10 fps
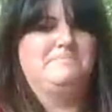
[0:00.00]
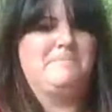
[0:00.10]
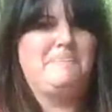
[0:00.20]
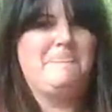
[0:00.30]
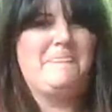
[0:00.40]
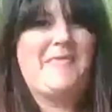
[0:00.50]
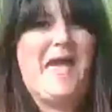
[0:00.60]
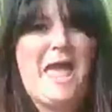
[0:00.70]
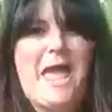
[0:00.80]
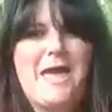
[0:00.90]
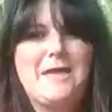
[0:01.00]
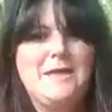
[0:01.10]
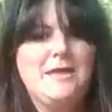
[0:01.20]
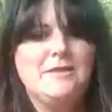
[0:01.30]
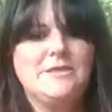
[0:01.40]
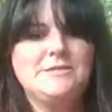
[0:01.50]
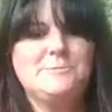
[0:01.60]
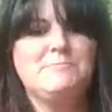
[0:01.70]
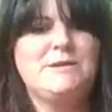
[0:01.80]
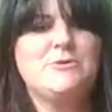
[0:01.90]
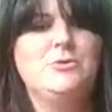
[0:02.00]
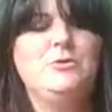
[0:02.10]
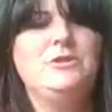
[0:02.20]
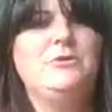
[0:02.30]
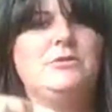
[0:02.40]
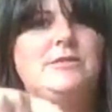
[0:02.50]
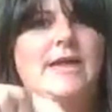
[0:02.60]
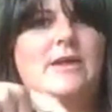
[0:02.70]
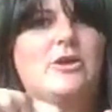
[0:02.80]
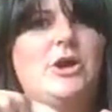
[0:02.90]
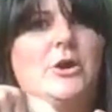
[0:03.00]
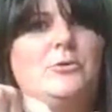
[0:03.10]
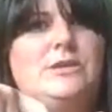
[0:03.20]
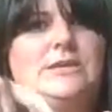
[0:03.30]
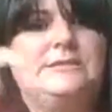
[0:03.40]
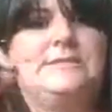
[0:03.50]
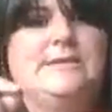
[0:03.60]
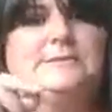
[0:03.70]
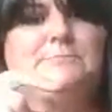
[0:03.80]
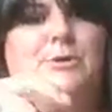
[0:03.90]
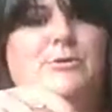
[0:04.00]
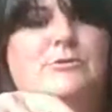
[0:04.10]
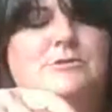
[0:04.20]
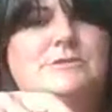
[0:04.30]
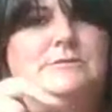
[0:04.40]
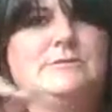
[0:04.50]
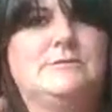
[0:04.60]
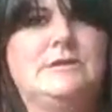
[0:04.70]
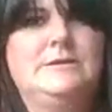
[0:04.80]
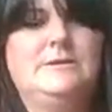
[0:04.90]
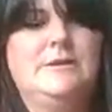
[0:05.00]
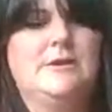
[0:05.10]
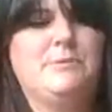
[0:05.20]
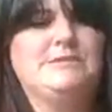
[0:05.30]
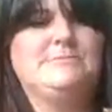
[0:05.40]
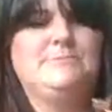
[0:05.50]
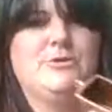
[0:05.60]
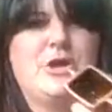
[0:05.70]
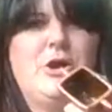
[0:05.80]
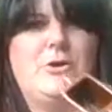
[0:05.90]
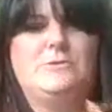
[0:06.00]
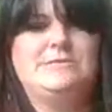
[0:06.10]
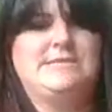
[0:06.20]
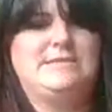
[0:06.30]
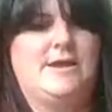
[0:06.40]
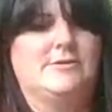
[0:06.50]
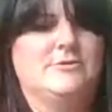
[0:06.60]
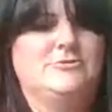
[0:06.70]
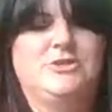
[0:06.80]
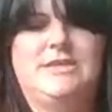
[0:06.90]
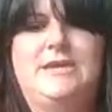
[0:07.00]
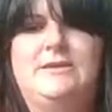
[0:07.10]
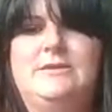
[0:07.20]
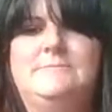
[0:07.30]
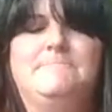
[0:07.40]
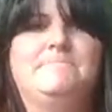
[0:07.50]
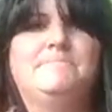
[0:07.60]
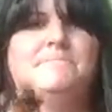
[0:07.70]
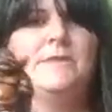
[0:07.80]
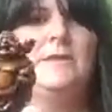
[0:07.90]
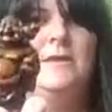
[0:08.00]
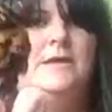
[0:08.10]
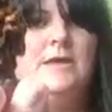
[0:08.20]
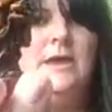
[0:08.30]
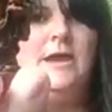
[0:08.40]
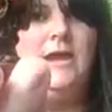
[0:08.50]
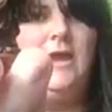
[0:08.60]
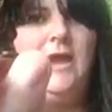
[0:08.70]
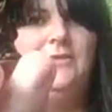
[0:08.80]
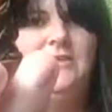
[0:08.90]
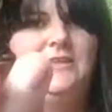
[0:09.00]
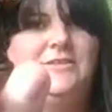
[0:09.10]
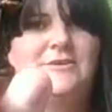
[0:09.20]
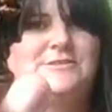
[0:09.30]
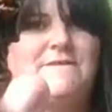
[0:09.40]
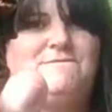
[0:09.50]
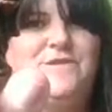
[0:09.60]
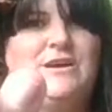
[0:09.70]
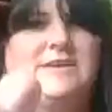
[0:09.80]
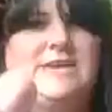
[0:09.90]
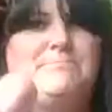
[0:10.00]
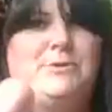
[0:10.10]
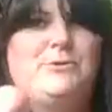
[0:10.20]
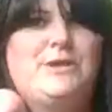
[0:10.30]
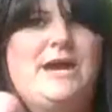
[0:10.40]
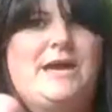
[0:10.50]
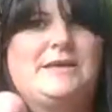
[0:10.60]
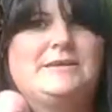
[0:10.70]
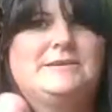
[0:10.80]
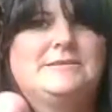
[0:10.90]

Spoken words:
These would be cool little, like, cone incense burners. You could put some little cones in there, don't you think? And then there's a funky Buddha.